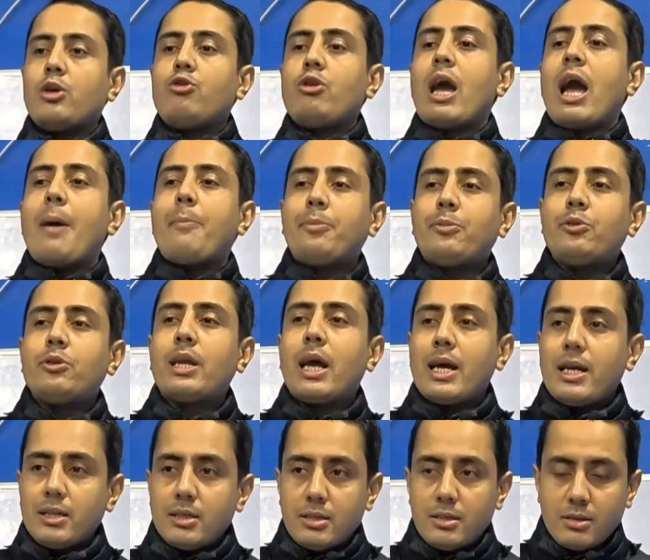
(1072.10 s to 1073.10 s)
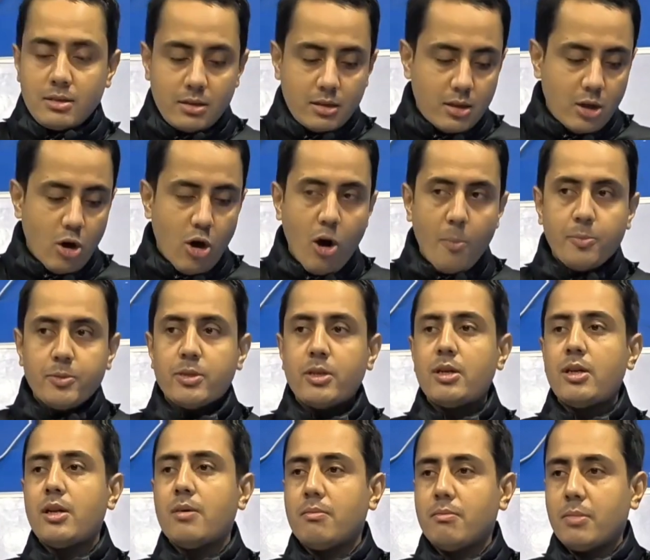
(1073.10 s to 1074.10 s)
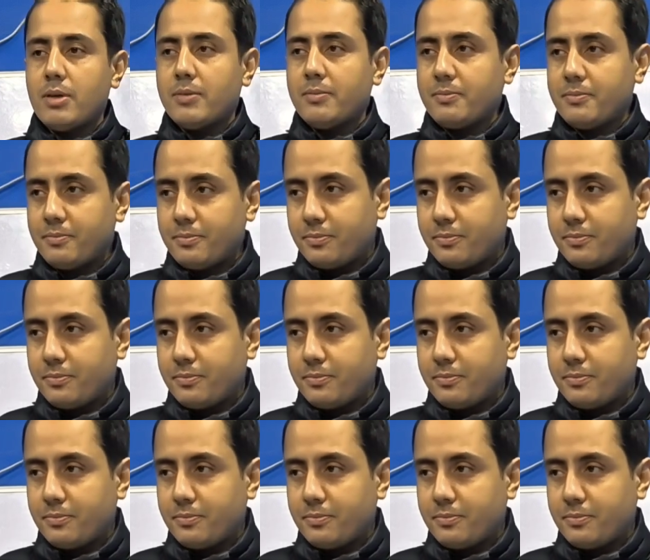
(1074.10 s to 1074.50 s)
you have to write the option number.